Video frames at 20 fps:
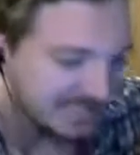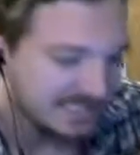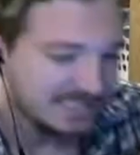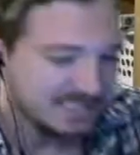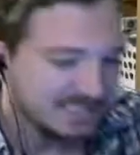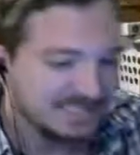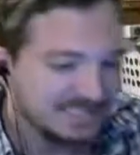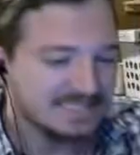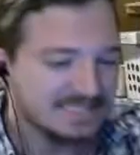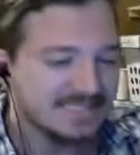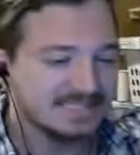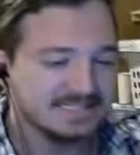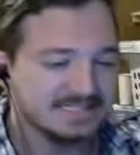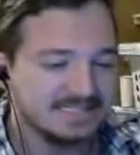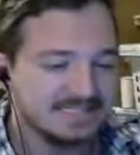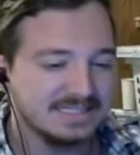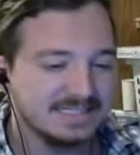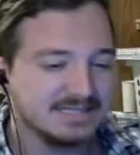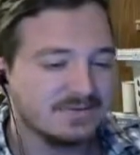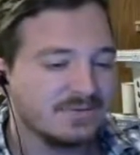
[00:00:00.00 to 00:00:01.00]
is
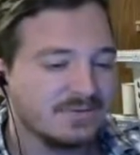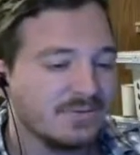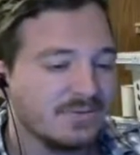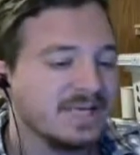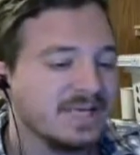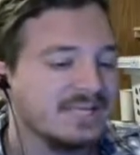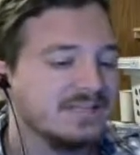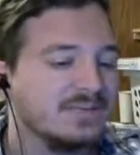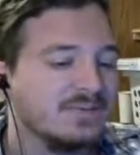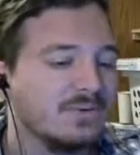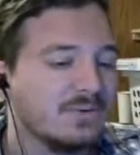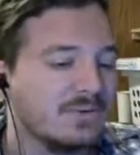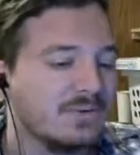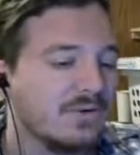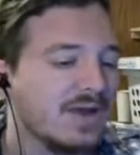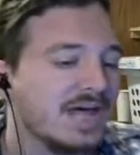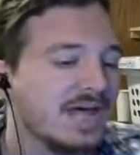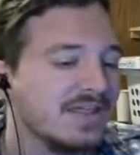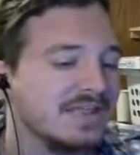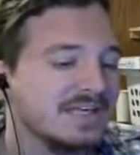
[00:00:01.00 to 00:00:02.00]
actually quite
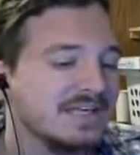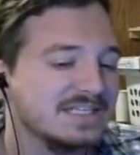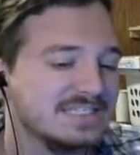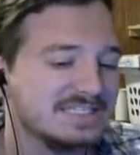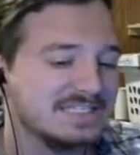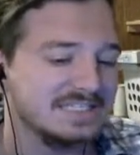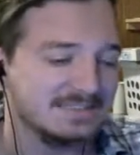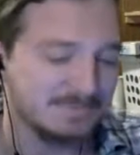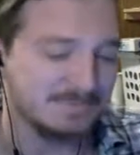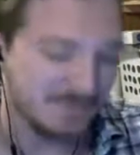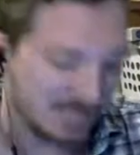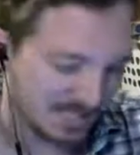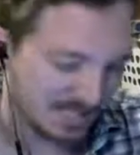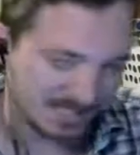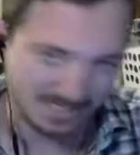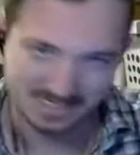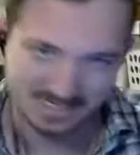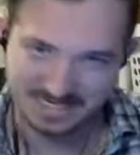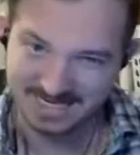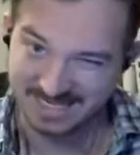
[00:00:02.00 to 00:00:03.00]
rather small,
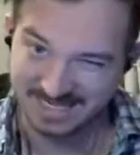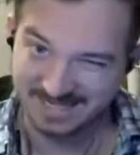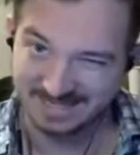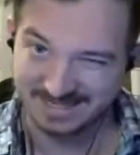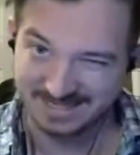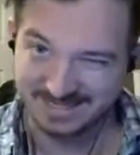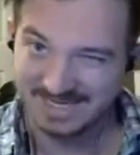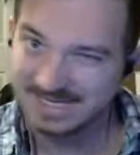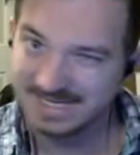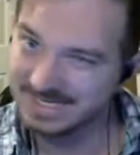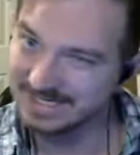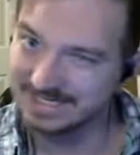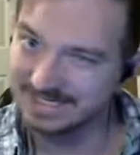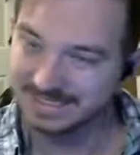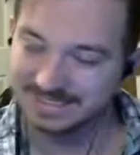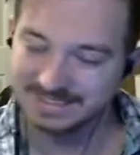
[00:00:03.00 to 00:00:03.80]
I think.